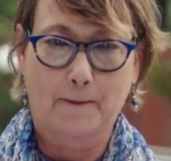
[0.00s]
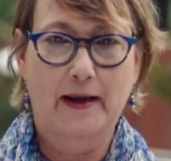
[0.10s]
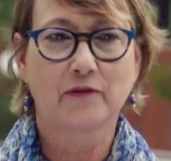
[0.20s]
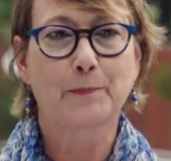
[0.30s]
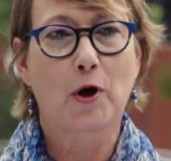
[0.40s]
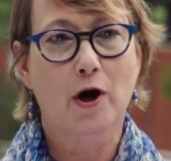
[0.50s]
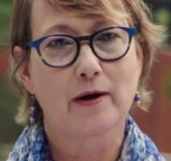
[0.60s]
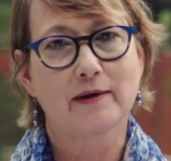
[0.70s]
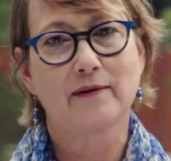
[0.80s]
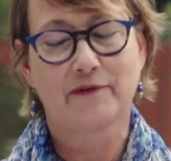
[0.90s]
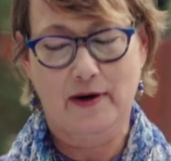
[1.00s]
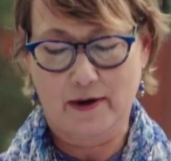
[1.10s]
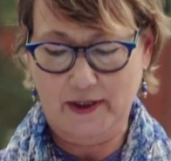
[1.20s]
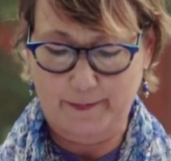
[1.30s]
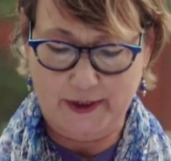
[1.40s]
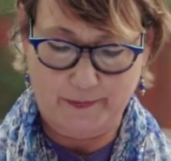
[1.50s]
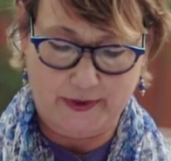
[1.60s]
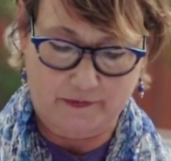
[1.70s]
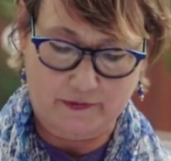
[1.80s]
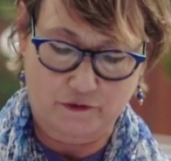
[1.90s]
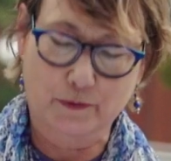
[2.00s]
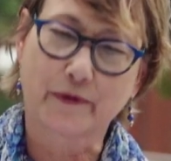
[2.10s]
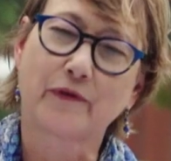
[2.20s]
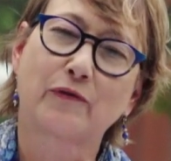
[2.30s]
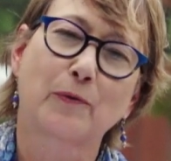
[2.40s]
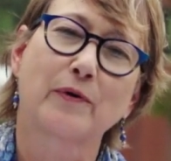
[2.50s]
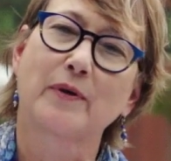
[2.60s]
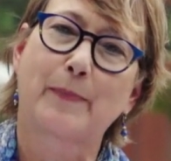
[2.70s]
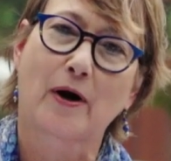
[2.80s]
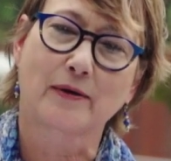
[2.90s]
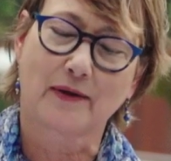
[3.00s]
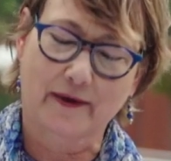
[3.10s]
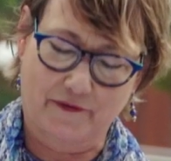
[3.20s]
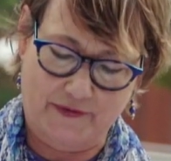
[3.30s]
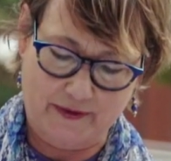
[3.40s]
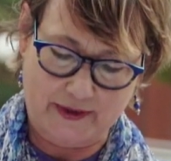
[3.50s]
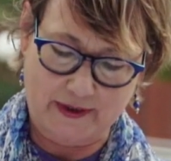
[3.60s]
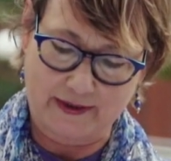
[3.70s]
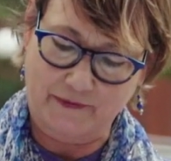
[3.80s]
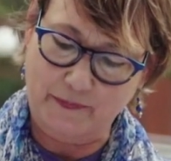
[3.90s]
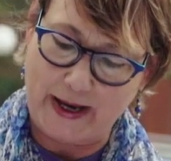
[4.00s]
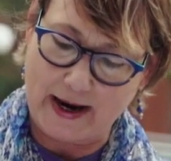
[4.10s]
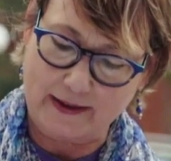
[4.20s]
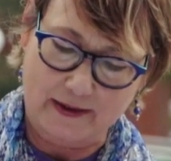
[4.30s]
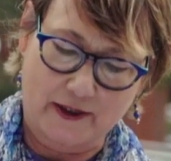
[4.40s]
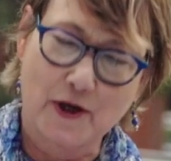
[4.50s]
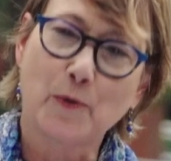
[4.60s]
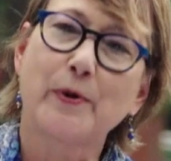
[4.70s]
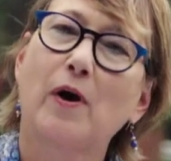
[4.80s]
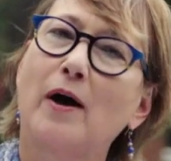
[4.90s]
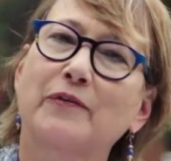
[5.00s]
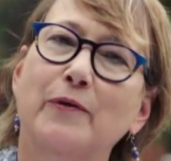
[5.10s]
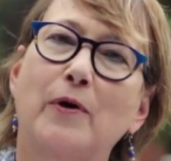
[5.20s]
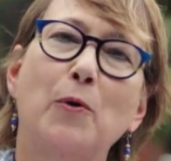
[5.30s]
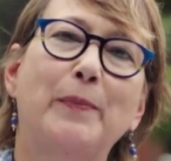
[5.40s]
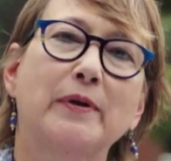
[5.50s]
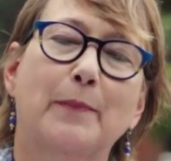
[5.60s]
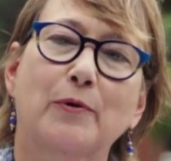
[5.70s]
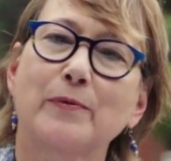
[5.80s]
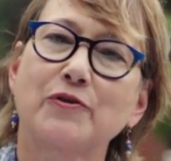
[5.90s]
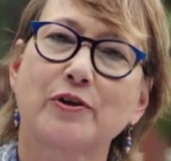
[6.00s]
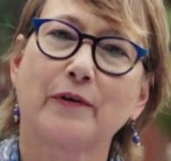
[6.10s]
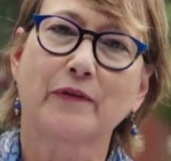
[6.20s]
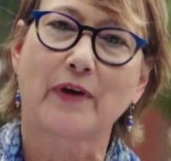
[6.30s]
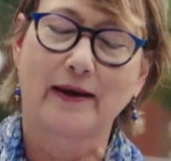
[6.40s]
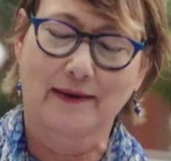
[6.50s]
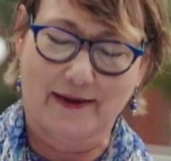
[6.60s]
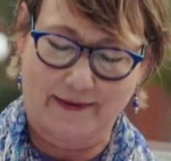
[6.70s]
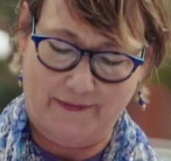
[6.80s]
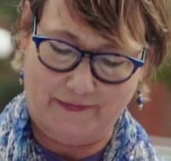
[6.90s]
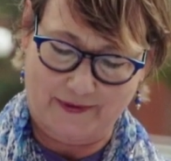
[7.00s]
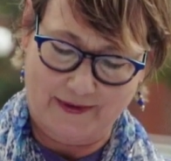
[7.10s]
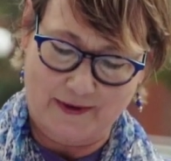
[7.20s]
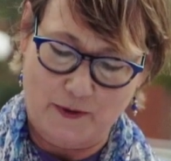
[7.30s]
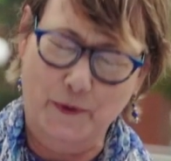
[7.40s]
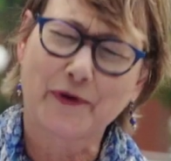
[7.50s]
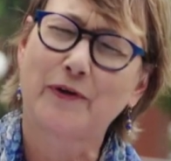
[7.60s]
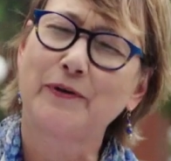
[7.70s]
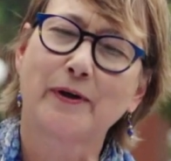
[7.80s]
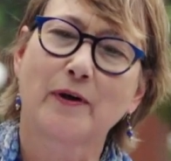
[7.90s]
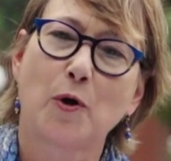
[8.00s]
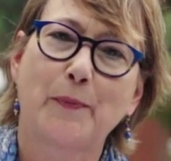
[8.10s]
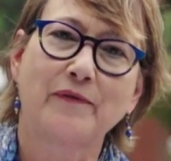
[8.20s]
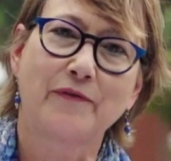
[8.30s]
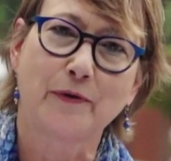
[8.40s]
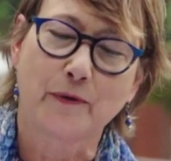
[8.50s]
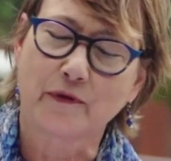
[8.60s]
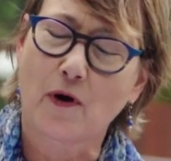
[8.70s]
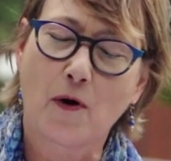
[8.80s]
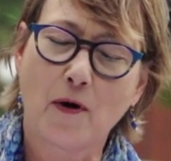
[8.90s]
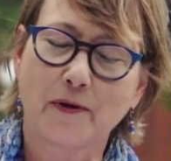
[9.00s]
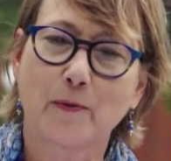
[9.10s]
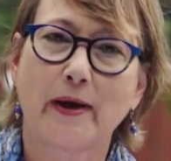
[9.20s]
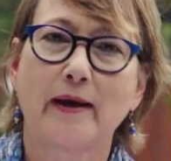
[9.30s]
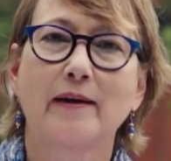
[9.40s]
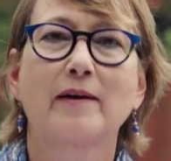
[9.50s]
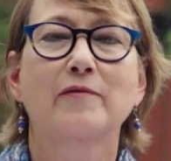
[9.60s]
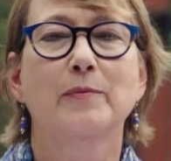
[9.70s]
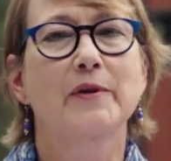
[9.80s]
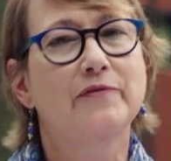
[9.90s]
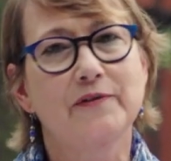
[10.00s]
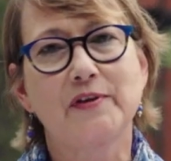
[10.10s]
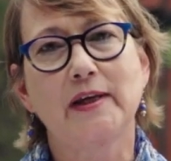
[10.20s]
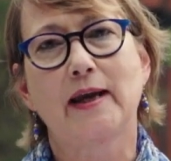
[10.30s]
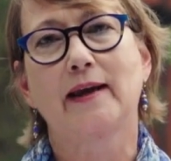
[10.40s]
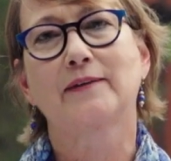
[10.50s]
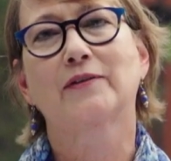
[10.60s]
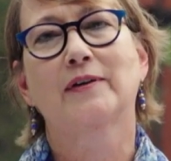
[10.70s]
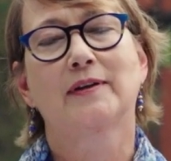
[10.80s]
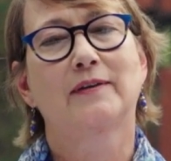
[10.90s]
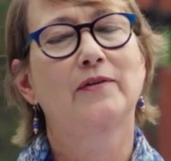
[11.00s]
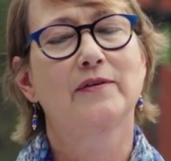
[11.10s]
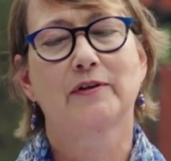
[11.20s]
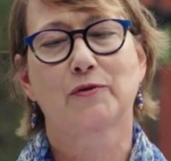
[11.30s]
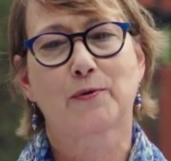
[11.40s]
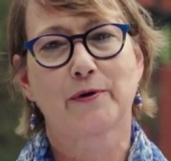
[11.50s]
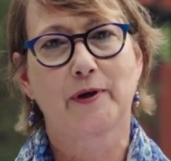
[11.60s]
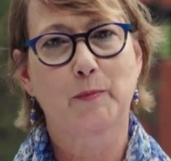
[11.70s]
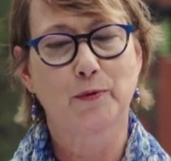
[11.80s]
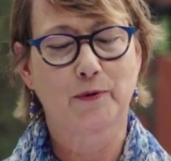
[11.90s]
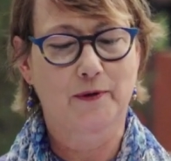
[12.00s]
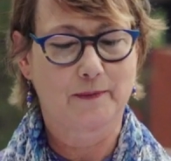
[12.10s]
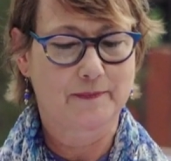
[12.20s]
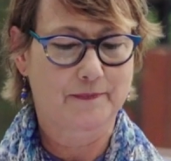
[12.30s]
As part of our commitment to restore the park-like feeling of Spac, we also opened up original sightlines with clear open views all the way from the 50 gate to the Victoria Pool.